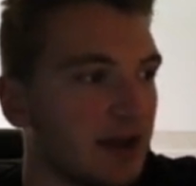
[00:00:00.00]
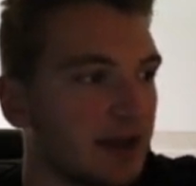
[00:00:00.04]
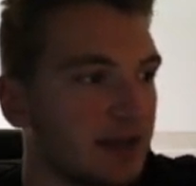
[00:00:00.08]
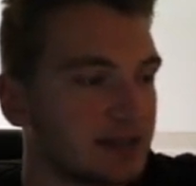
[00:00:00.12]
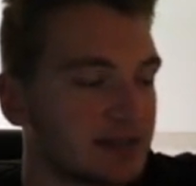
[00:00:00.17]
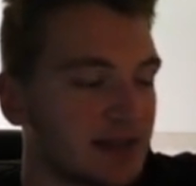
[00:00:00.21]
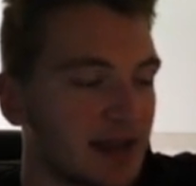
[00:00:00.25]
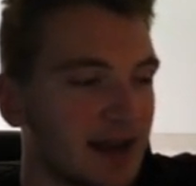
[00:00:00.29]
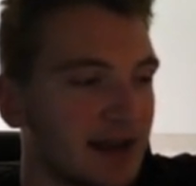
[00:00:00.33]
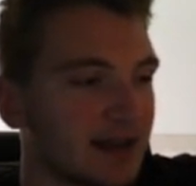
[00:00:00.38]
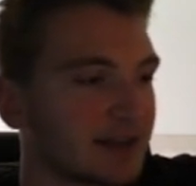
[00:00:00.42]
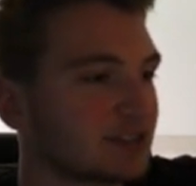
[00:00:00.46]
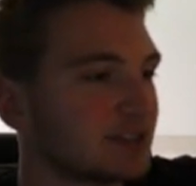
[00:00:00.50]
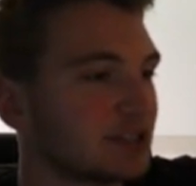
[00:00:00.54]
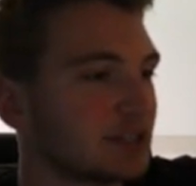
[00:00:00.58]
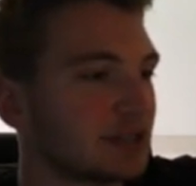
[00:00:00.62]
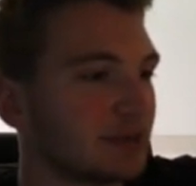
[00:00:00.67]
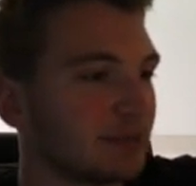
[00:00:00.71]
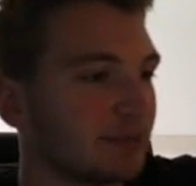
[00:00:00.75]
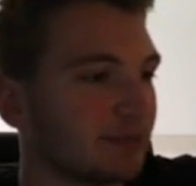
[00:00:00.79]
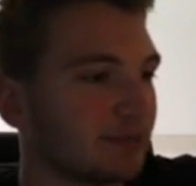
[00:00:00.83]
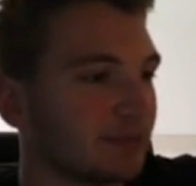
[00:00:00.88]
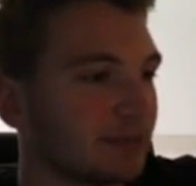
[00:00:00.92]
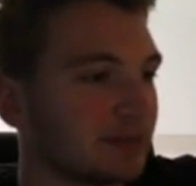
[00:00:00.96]
He's got actually
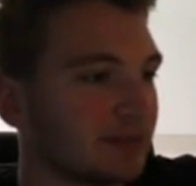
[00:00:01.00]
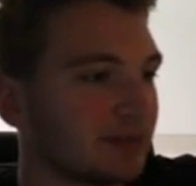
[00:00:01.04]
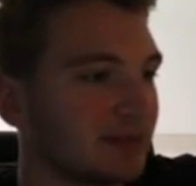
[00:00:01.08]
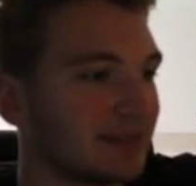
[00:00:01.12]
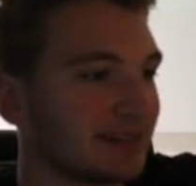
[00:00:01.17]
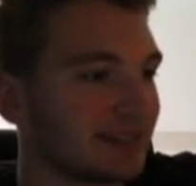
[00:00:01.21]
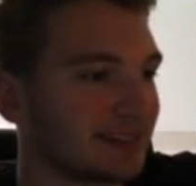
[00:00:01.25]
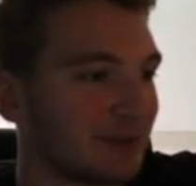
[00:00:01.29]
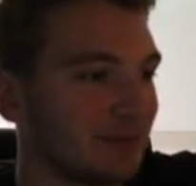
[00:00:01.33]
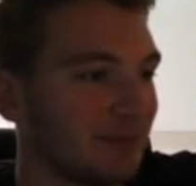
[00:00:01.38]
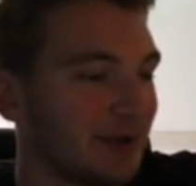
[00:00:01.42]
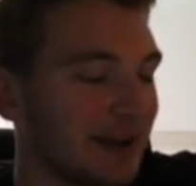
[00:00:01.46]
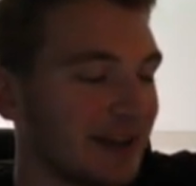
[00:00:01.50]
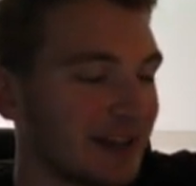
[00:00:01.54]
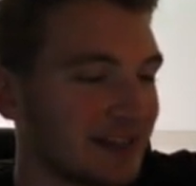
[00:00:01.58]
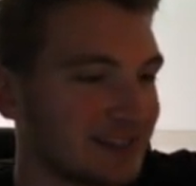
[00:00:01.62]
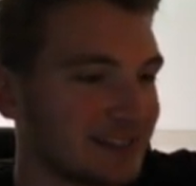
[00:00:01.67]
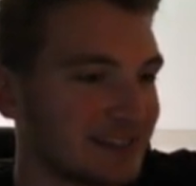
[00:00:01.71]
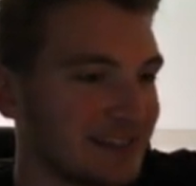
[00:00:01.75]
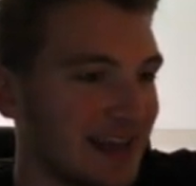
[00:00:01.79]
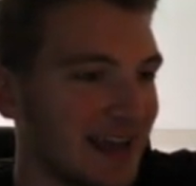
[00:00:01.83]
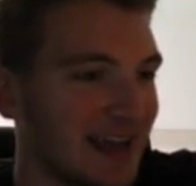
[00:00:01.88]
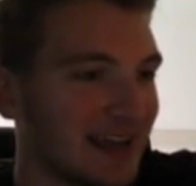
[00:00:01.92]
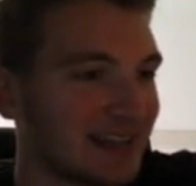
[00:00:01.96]
some some hitting
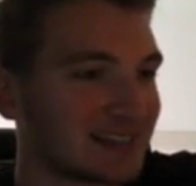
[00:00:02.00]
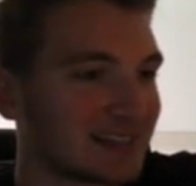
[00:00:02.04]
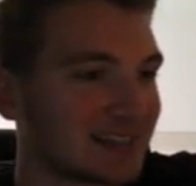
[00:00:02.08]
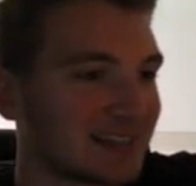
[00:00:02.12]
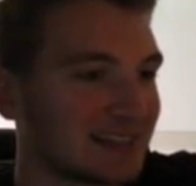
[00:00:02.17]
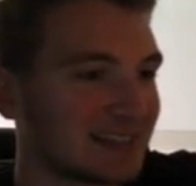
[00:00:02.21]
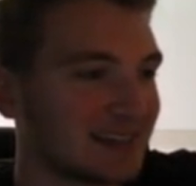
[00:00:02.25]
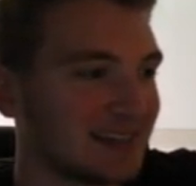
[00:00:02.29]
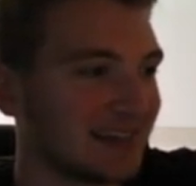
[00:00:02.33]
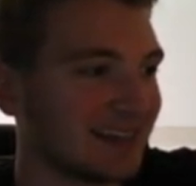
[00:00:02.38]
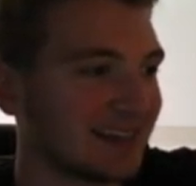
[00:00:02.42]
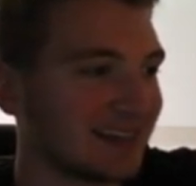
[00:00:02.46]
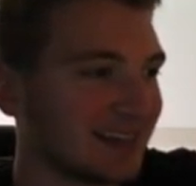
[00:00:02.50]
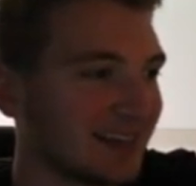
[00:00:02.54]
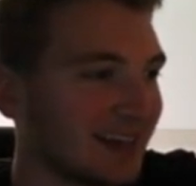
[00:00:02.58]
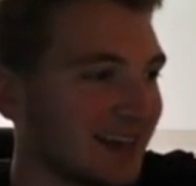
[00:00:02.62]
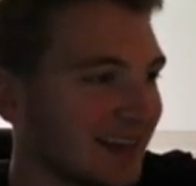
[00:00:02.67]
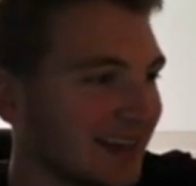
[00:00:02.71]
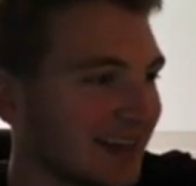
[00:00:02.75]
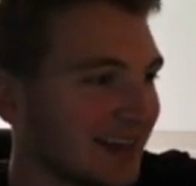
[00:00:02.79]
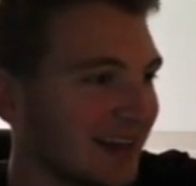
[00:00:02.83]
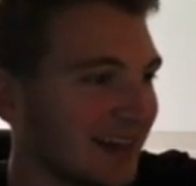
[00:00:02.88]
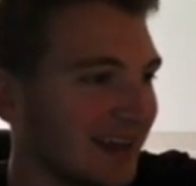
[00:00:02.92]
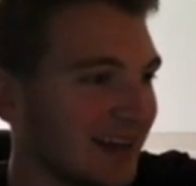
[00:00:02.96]
stats because he hit,
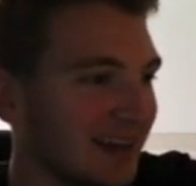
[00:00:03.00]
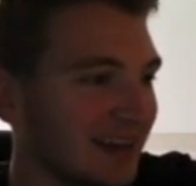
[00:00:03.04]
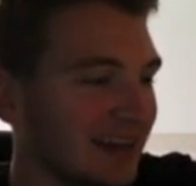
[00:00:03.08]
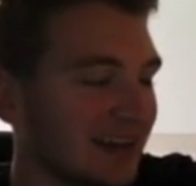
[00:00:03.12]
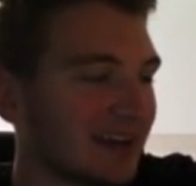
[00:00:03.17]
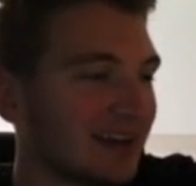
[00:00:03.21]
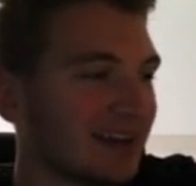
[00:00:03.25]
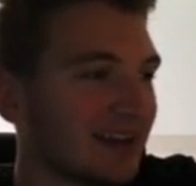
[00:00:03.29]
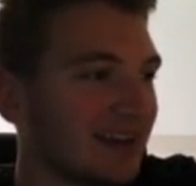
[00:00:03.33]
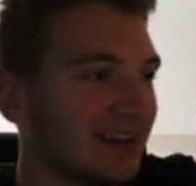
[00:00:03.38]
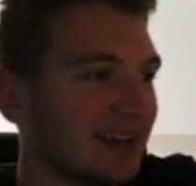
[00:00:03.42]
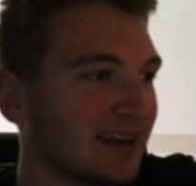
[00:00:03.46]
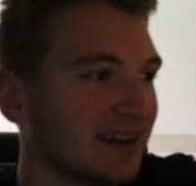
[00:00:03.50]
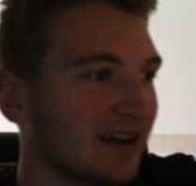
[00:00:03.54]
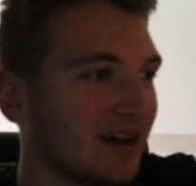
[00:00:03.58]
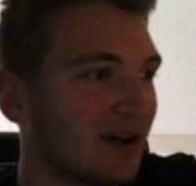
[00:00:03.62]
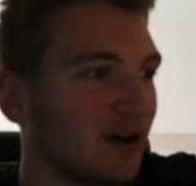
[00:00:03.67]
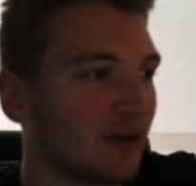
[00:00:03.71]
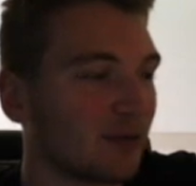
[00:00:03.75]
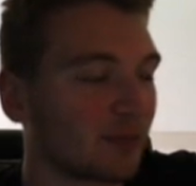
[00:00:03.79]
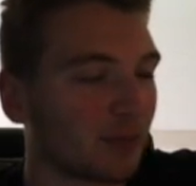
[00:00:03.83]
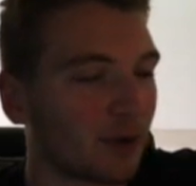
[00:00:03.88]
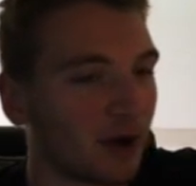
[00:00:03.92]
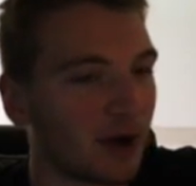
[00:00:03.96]
he hit he hit a
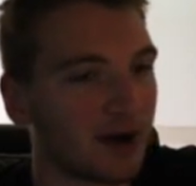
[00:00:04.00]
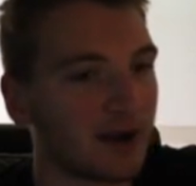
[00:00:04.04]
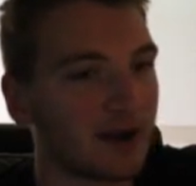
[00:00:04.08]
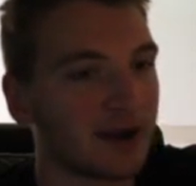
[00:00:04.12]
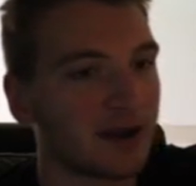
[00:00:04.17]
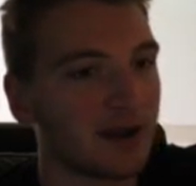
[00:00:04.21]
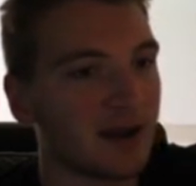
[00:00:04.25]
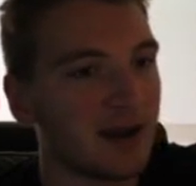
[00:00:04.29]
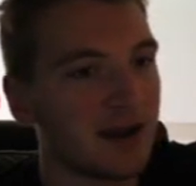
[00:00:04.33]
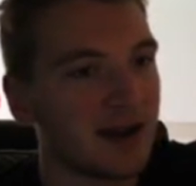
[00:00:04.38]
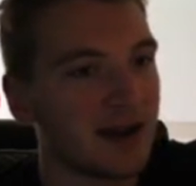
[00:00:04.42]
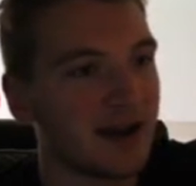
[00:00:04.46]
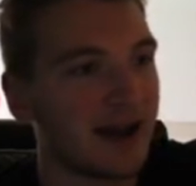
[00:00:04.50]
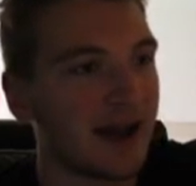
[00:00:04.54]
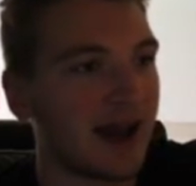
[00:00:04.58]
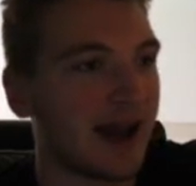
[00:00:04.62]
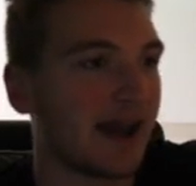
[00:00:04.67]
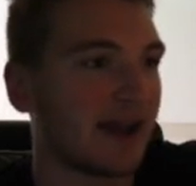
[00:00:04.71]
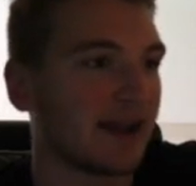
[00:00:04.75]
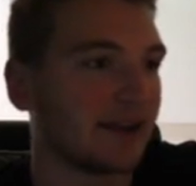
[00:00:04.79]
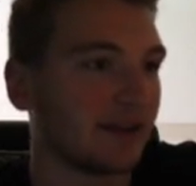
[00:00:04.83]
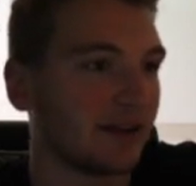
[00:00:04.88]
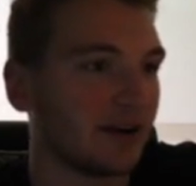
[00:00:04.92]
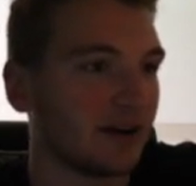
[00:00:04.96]
home run
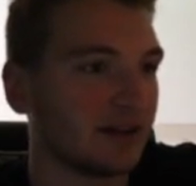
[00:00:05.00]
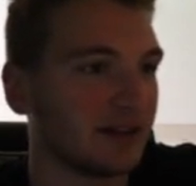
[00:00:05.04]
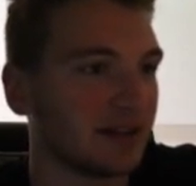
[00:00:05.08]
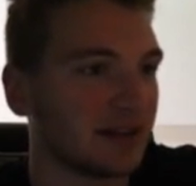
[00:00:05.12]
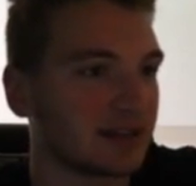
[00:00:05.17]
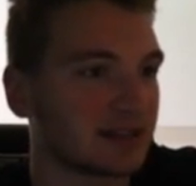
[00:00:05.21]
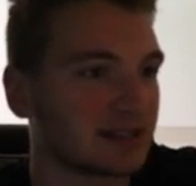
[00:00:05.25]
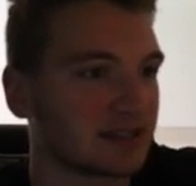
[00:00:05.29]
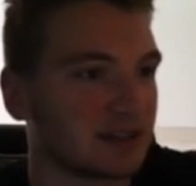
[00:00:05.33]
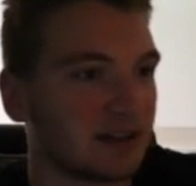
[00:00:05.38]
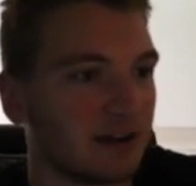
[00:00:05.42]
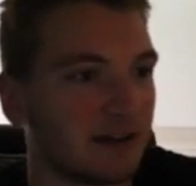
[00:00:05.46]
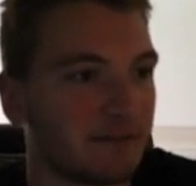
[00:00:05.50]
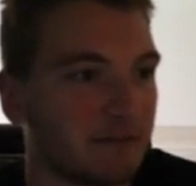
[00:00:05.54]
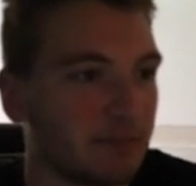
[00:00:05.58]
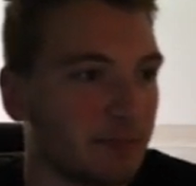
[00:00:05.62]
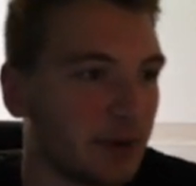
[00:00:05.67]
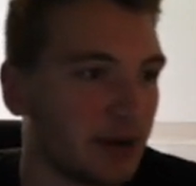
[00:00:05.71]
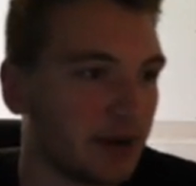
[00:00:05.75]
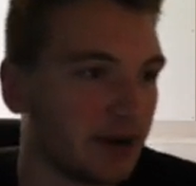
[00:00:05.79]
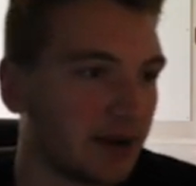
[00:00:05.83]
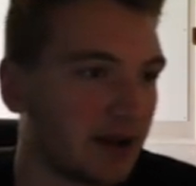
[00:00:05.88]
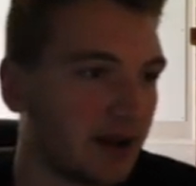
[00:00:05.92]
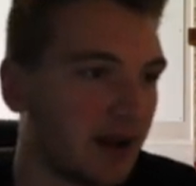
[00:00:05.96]
and all that stuff,
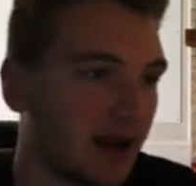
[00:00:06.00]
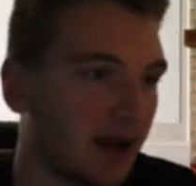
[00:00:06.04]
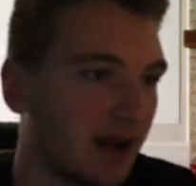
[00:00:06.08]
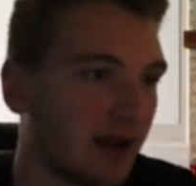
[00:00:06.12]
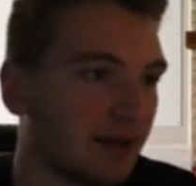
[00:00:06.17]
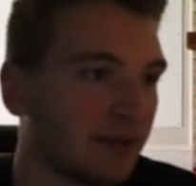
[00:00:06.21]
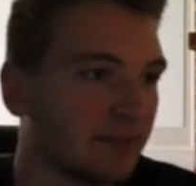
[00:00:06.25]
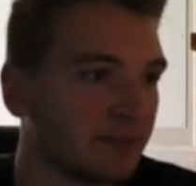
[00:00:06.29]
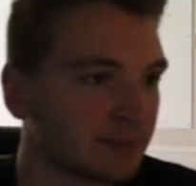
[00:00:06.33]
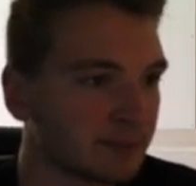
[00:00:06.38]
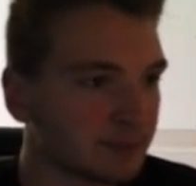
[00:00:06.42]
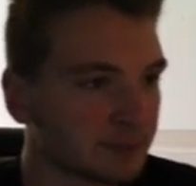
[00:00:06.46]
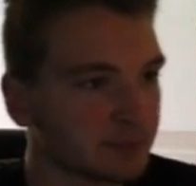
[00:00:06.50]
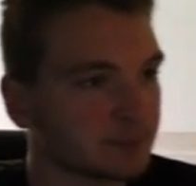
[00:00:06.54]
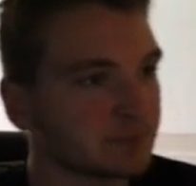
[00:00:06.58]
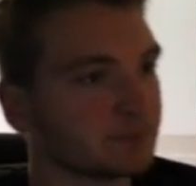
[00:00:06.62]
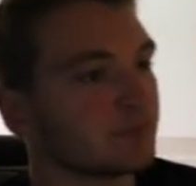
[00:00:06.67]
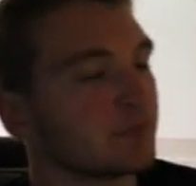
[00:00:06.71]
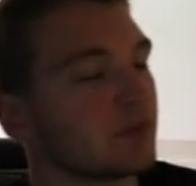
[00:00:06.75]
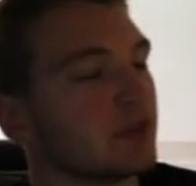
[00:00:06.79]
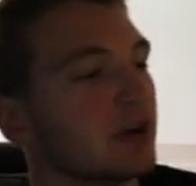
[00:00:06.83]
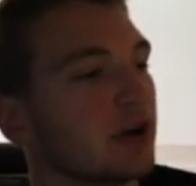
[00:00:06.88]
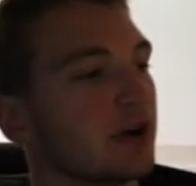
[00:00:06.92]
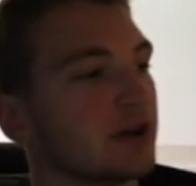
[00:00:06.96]
but uh,
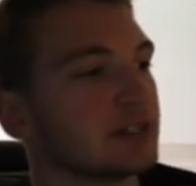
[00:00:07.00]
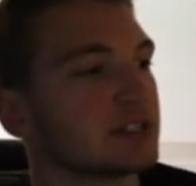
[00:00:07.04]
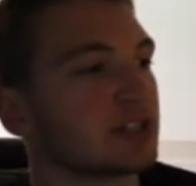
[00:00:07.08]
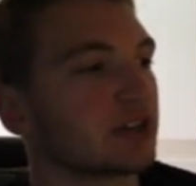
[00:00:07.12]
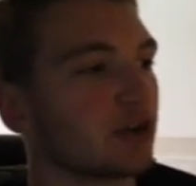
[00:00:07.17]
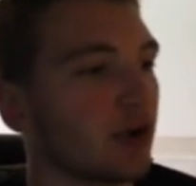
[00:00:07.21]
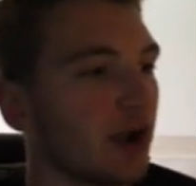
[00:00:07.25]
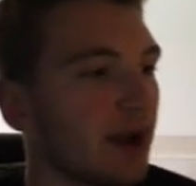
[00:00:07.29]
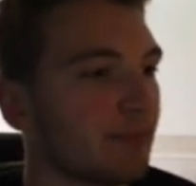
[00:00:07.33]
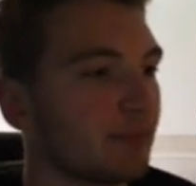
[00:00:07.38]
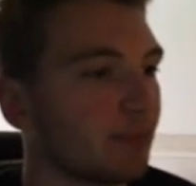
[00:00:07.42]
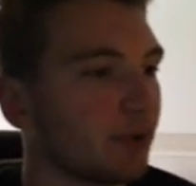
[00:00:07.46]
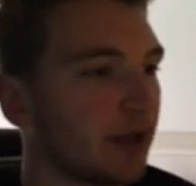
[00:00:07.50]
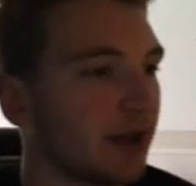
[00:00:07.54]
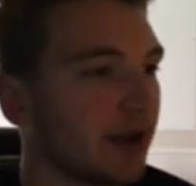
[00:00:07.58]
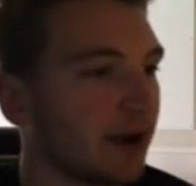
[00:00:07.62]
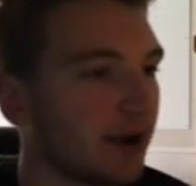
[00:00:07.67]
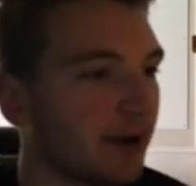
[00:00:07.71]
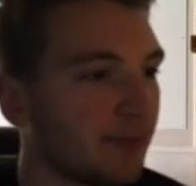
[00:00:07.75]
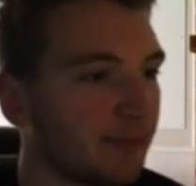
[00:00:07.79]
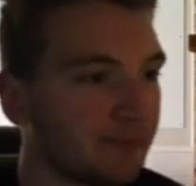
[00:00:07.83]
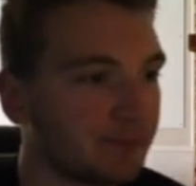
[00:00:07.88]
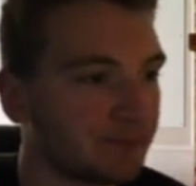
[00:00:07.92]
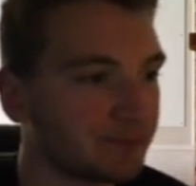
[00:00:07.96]
you know, he's a great
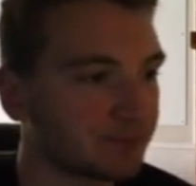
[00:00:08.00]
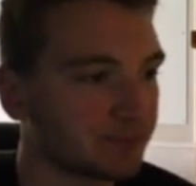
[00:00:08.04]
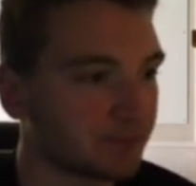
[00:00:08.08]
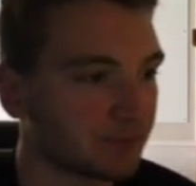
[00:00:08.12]
player.